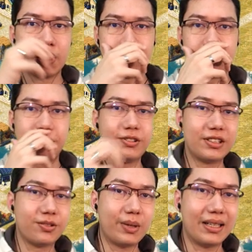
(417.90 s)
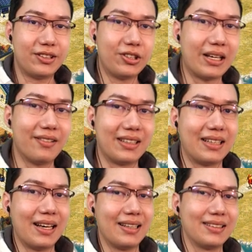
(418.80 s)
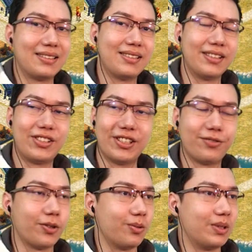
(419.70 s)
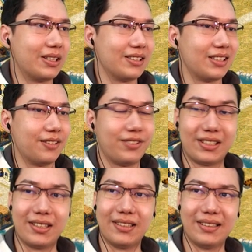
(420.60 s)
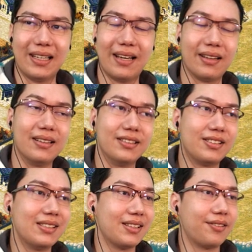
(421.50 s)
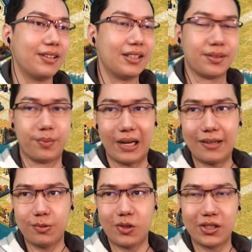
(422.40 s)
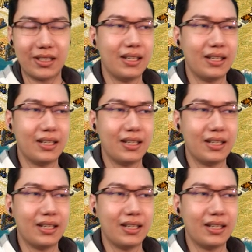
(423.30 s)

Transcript: Zeus is where they took out the guy that searches for workers in the vicinity. Yeah, the, in Caesar 3, there's a brown walker.